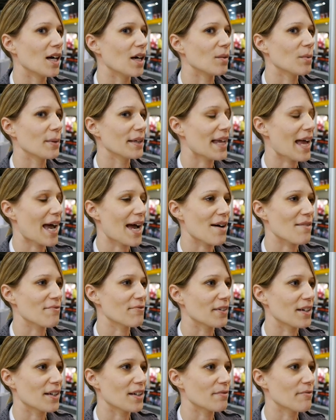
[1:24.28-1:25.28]
We have
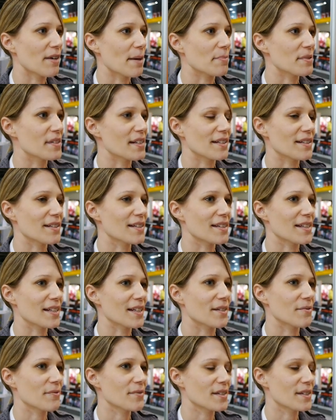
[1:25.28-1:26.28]

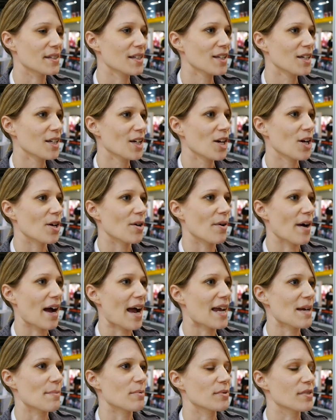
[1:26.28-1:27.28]
representatives who are
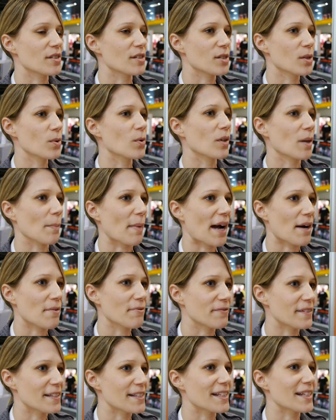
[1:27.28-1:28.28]
able to talk about
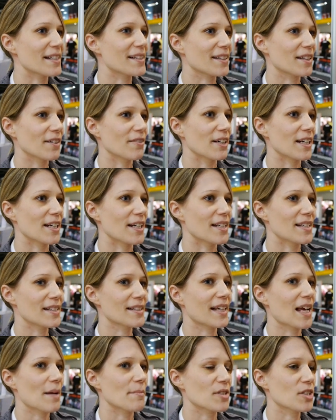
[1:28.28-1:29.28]
physics careers,
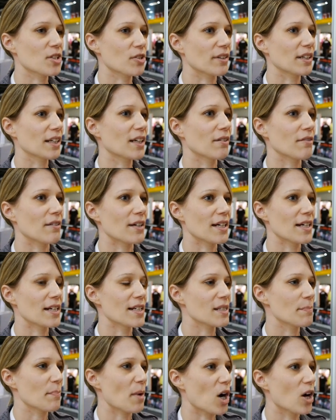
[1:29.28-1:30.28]
chemistry
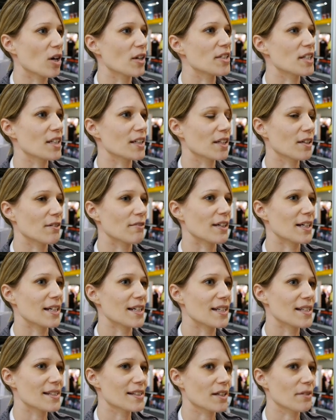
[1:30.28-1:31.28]
careers, biology
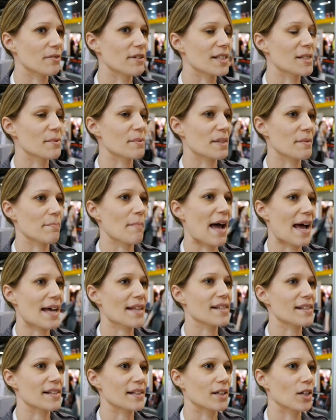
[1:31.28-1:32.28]
careers, careers with
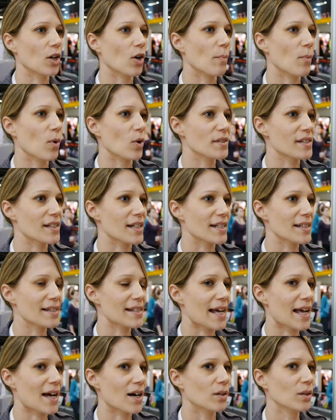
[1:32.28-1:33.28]
maths in a lot more
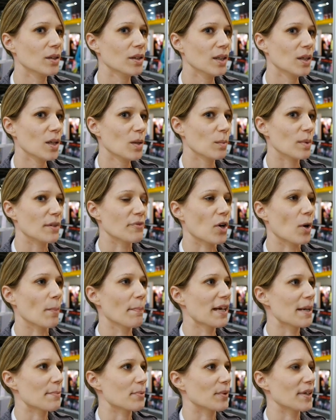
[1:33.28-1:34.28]
detail. We've got
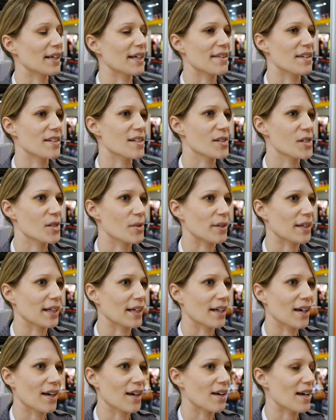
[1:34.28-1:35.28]
people here that are doing
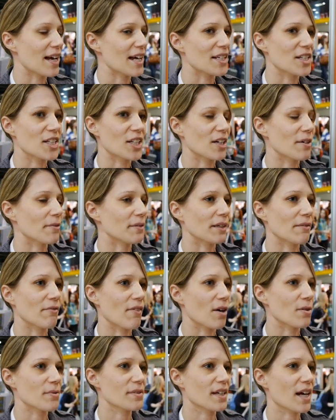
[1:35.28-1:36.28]
engineering
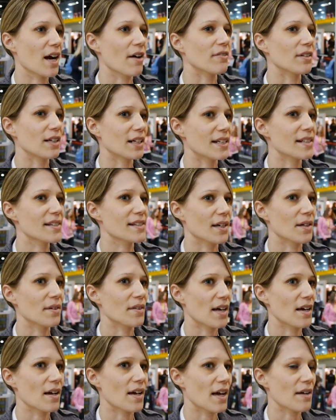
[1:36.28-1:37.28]
roles currently, so
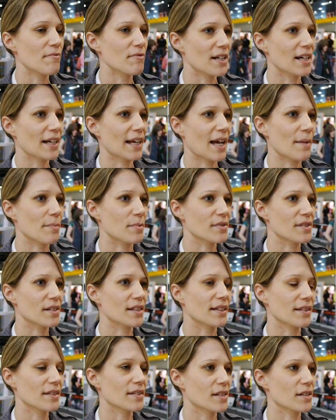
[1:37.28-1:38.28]
they're really able
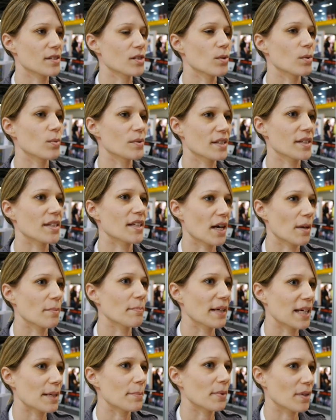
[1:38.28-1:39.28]
to talk to the young
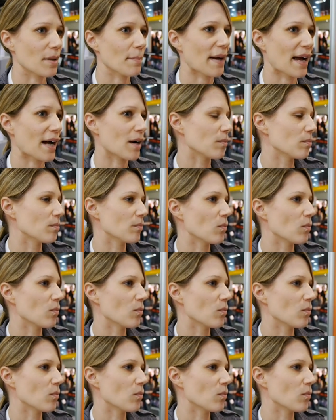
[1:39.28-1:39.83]
people about